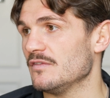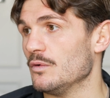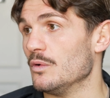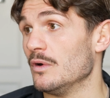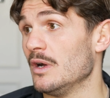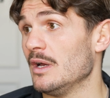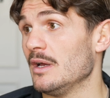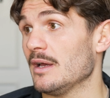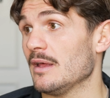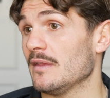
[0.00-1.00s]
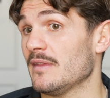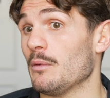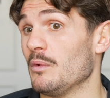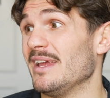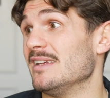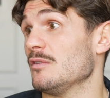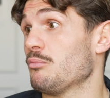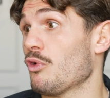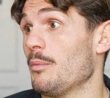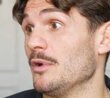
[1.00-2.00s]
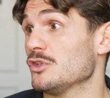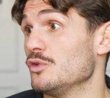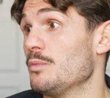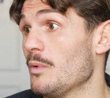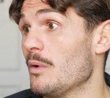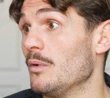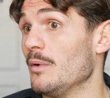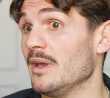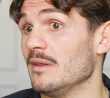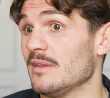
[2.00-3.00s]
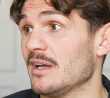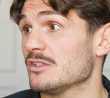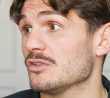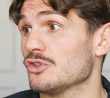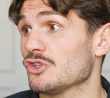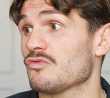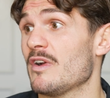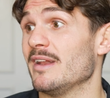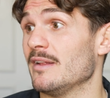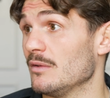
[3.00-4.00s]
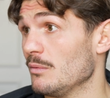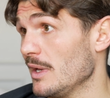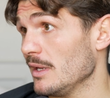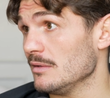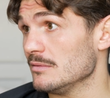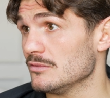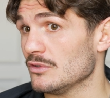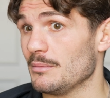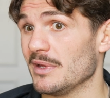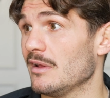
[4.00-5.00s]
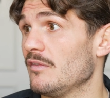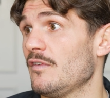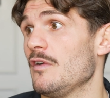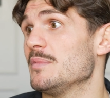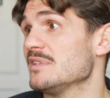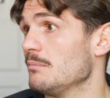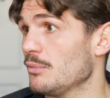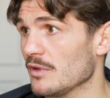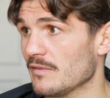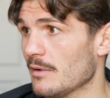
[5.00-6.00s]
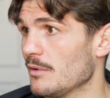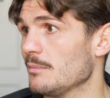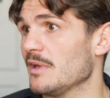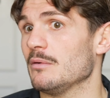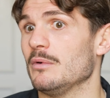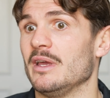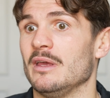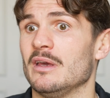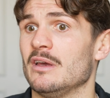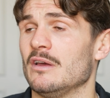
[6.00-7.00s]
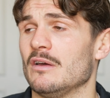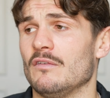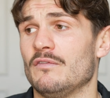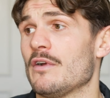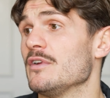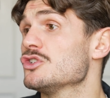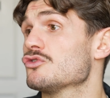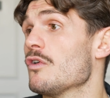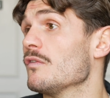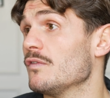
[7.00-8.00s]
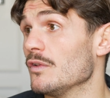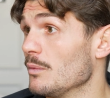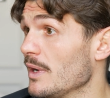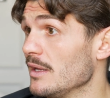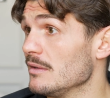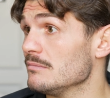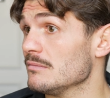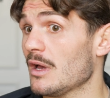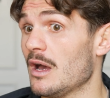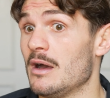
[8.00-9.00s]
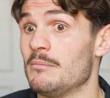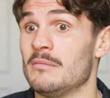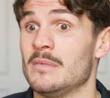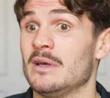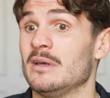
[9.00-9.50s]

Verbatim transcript: fought that is a proper super welterweight that's shredded at the weight. Do you know what I mean? Like 5% body fat when I'm at the weight. Are very strong for the weight. Um,